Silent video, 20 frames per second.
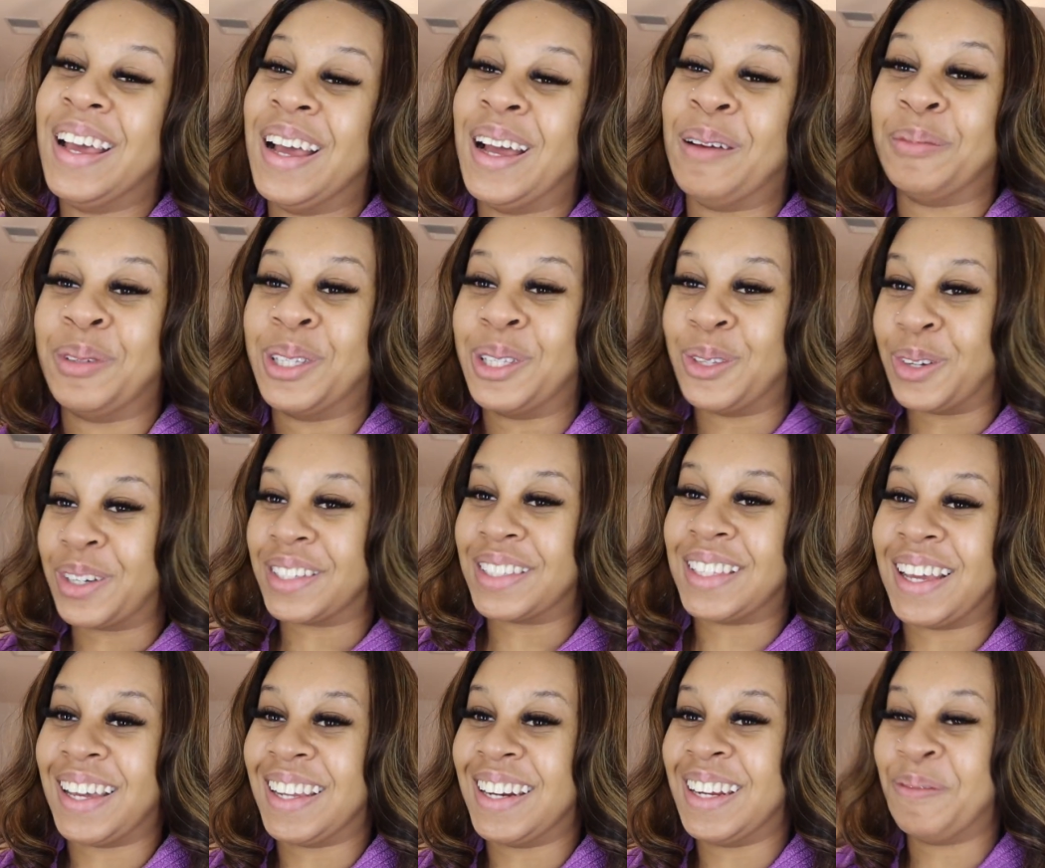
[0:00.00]
I'm so
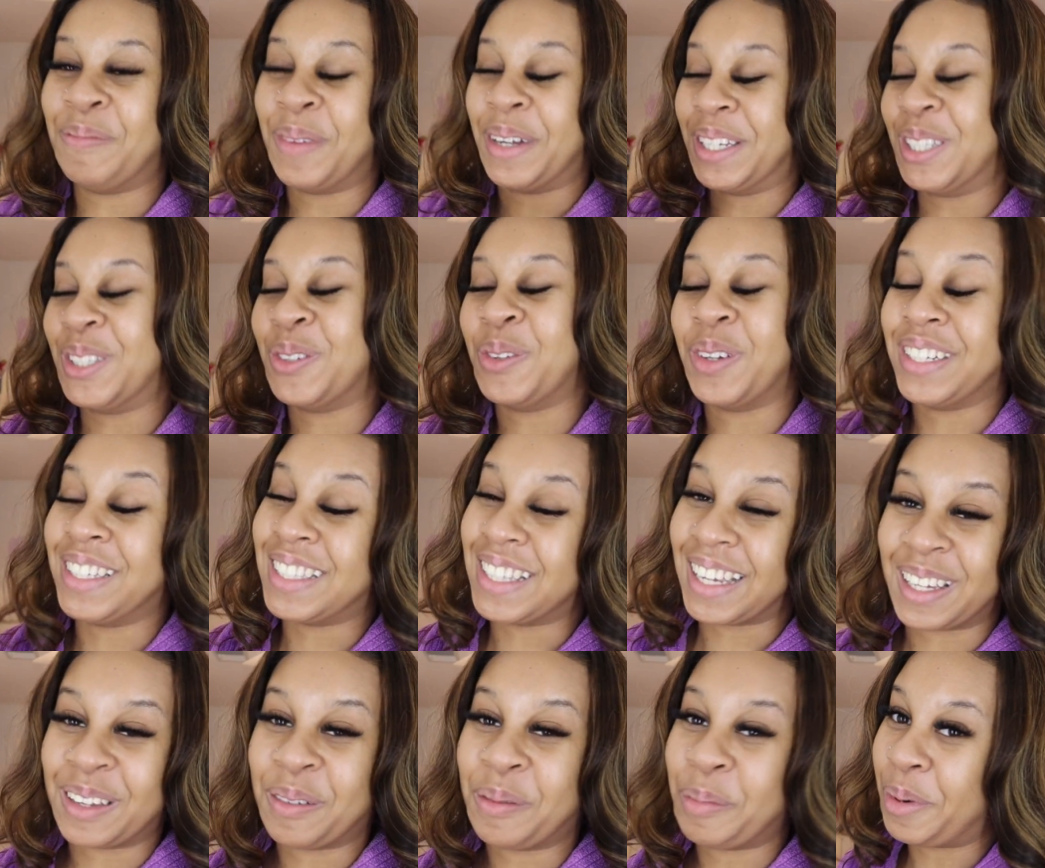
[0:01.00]
excited. My
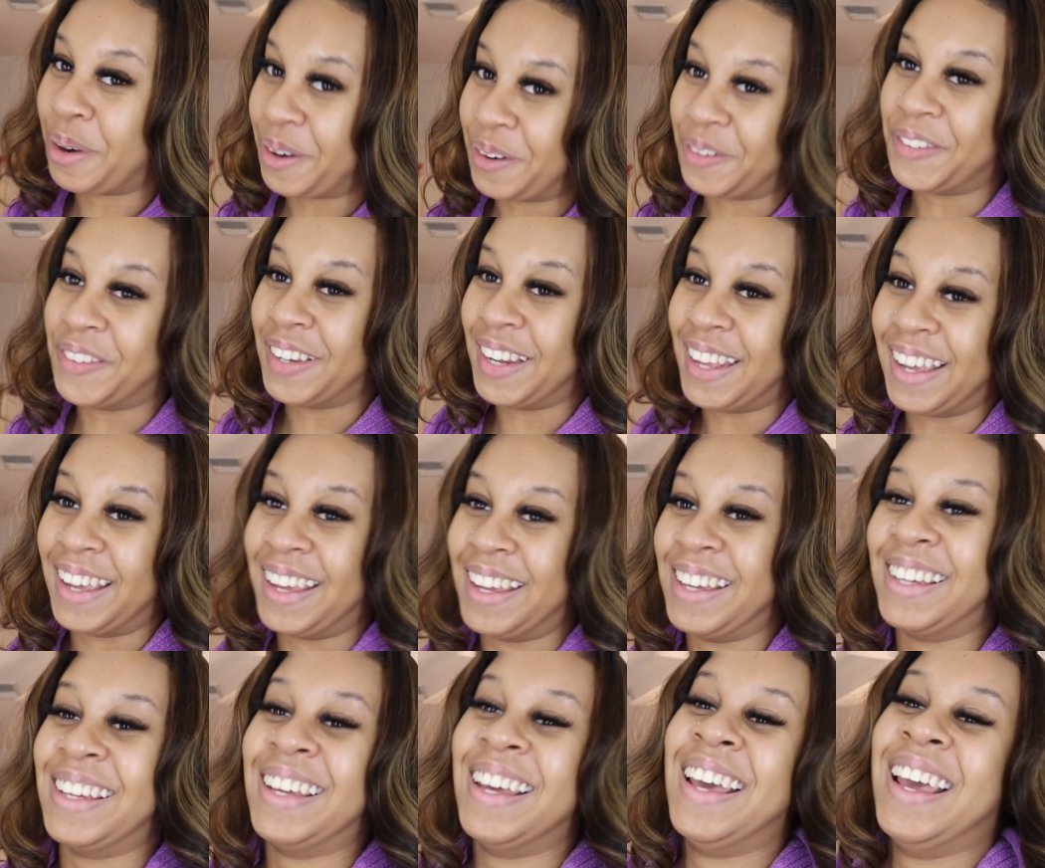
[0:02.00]
22nd
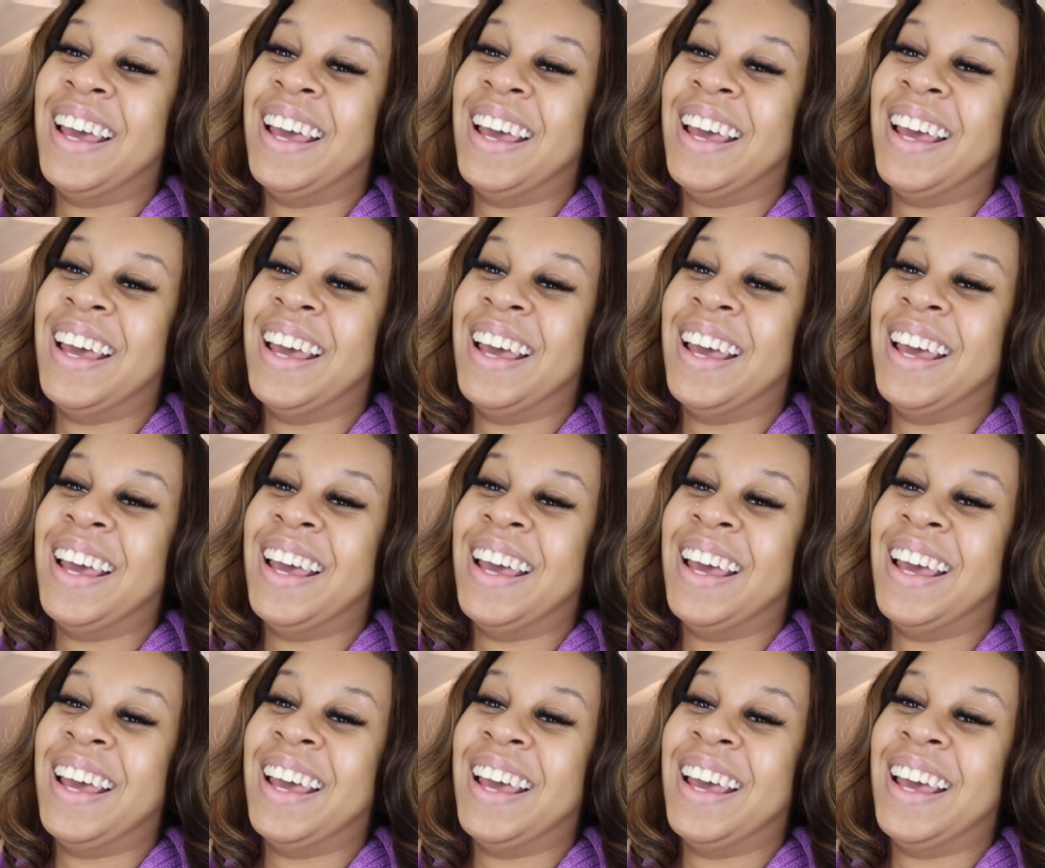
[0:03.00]
birthday.